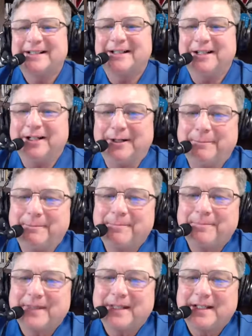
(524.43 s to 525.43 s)

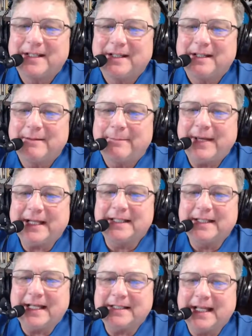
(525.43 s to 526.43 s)
Back
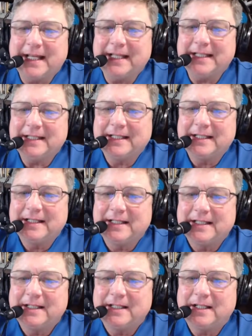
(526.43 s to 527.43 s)
in that day,
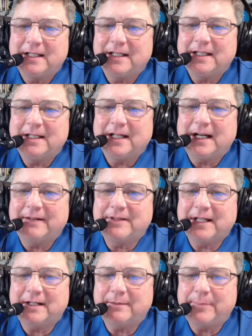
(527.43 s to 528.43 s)
I've
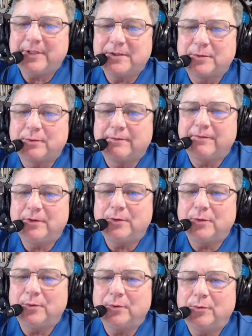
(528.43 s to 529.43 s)
got a picture of
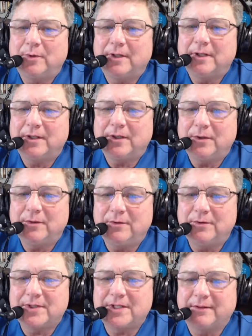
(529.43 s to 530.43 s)
you. You
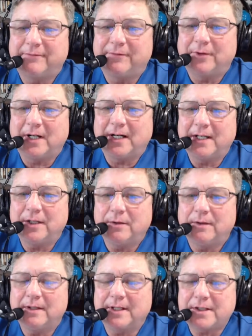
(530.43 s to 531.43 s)
used to
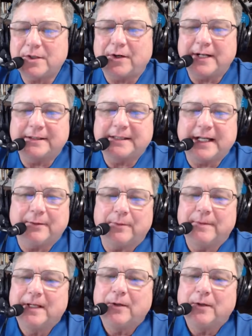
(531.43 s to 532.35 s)
fly. Let's start out that.